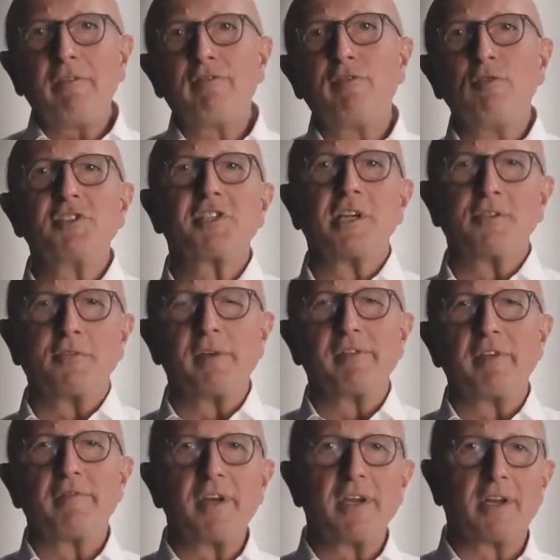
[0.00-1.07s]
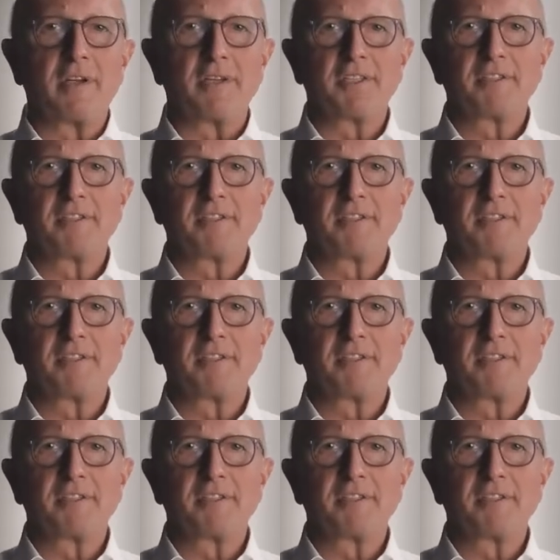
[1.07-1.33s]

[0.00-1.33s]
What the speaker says: Only by using both